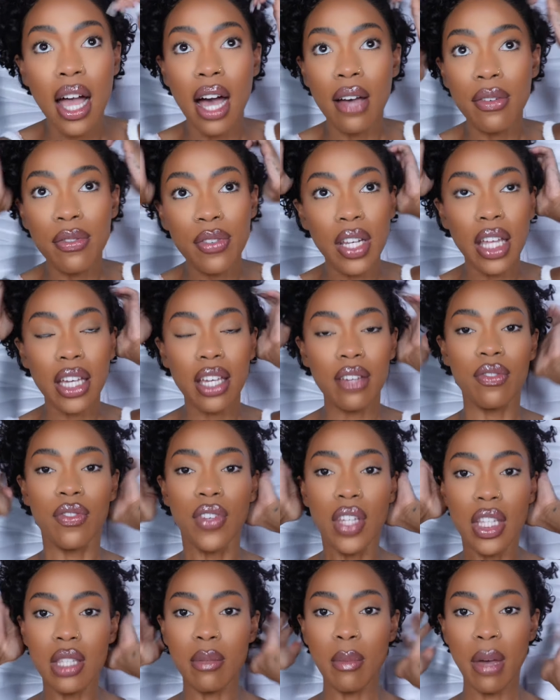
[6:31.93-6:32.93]
I feel like it
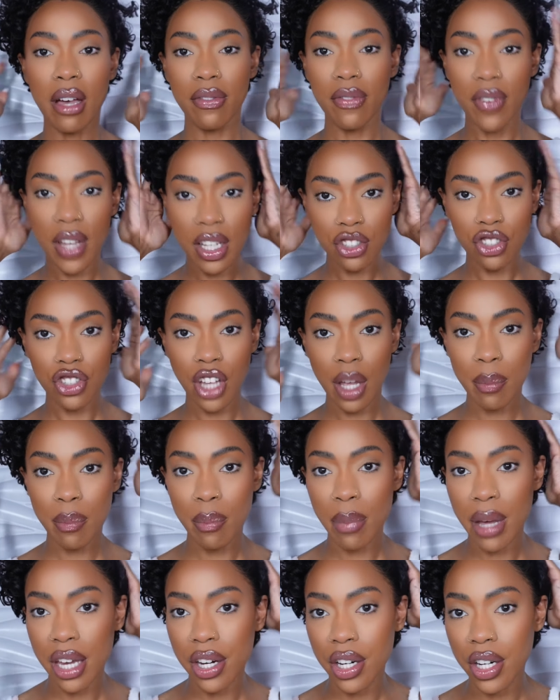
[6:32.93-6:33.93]
fits my face
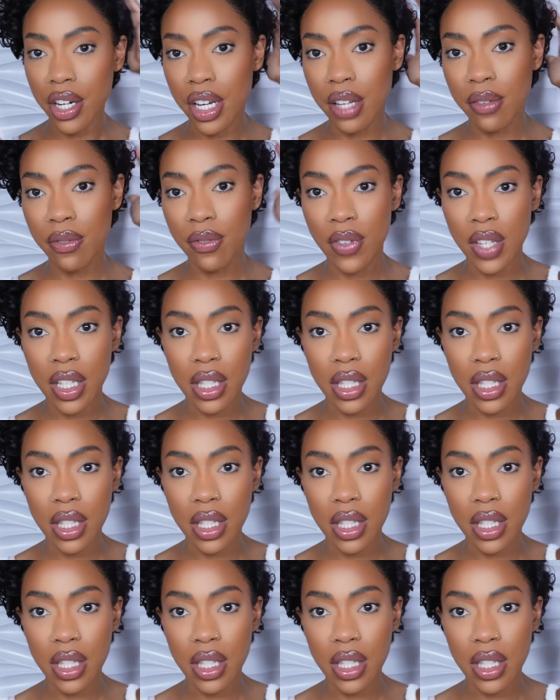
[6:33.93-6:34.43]
shape better. It